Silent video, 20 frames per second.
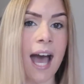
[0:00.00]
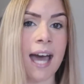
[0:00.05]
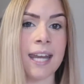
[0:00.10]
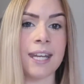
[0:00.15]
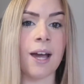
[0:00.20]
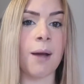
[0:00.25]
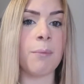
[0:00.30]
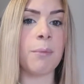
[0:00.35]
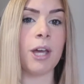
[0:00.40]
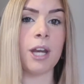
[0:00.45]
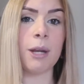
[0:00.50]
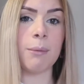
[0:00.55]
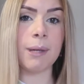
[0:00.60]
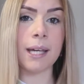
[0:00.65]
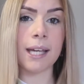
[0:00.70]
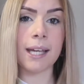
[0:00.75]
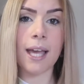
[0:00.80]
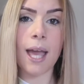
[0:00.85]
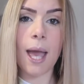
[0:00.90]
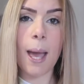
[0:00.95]
and I'm gonna
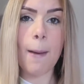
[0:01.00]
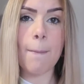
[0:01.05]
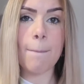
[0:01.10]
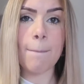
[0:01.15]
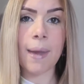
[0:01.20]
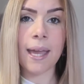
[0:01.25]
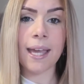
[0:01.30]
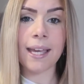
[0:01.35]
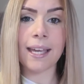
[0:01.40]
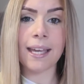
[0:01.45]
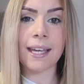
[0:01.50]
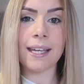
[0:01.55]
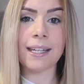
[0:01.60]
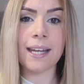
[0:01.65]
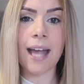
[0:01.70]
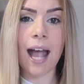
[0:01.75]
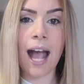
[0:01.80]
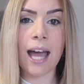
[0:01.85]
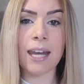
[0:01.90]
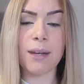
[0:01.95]
be
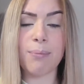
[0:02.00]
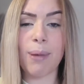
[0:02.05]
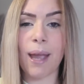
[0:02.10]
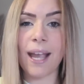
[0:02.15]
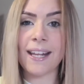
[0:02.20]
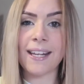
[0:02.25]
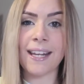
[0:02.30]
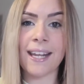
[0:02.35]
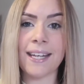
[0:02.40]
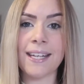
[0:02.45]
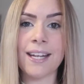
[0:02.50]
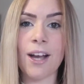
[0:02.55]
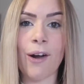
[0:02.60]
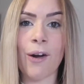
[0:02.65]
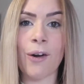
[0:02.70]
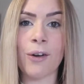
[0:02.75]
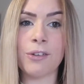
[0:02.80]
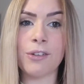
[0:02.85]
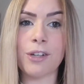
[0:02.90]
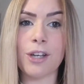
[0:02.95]
making and painting
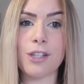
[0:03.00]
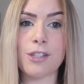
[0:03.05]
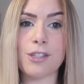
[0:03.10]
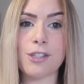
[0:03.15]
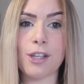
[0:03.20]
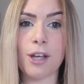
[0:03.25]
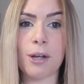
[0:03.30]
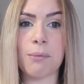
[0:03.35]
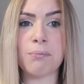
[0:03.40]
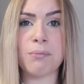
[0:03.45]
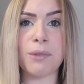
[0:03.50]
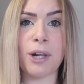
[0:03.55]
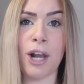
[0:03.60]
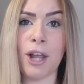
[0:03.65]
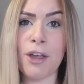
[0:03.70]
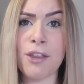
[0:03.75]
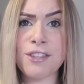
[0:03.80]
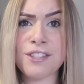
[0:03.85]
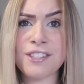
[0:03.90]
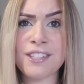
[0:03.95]
on some
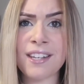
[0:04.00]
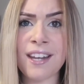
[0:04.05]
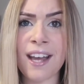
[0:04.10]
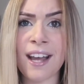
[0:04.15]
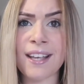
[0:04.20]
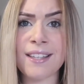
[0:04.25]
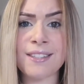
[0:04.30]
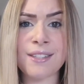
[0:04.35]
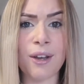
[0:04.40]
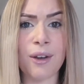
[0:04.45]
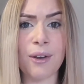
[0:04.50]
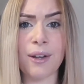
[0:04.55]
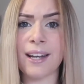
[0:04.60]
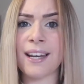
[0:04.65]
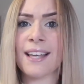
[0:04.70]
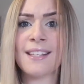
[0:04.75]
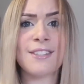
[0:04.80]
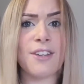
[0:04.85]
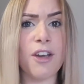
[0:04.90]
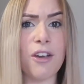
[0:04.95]
clothes today, so
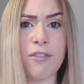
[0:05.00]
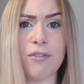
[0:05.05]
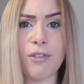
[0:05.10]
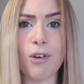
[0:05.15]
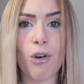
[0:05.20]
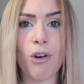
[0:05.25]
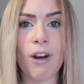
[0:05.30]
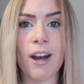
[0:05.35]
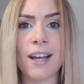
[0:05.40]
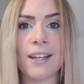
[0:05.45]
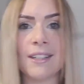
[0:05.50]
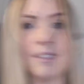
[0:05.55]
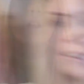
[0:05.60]
let's go for it.